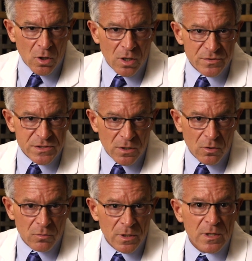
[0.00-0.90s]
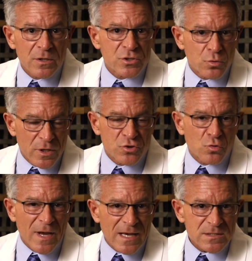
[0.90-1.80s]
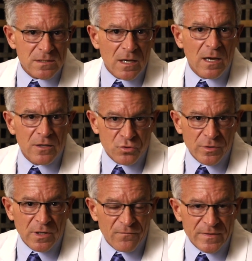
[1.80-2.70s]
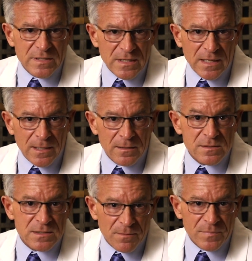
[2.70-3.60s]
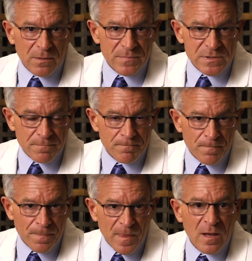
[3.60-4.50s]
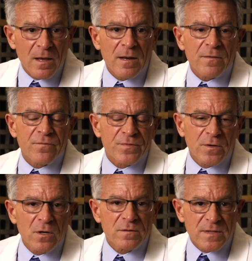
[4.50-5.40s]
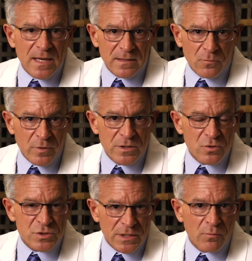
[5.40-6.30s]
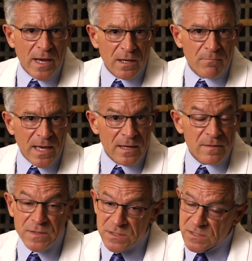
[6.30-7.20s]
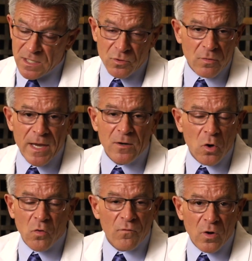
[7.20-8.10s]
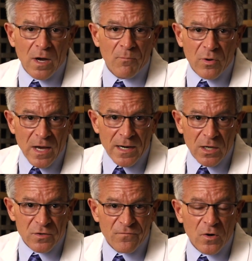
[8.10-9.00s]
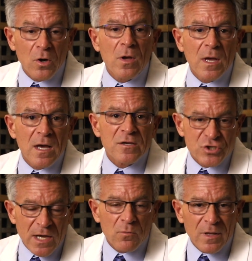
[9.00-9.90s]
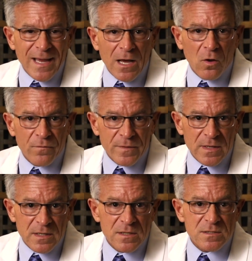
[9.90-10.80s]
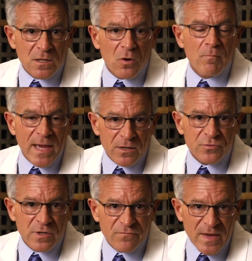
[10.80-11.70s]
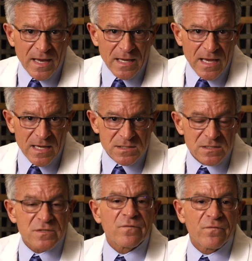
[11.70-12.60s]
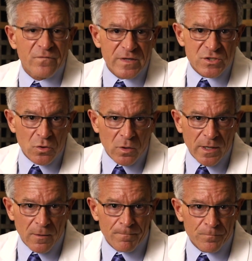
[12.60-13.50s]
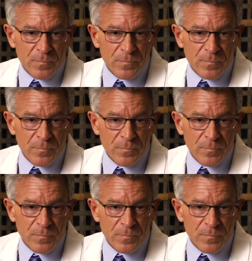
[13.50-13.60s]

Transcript: also to address adrenal fatigue symptoms. Now the third thing that we usually recommend, and this is a great overall product for general health, is omega-3 fatty acids, fish oil.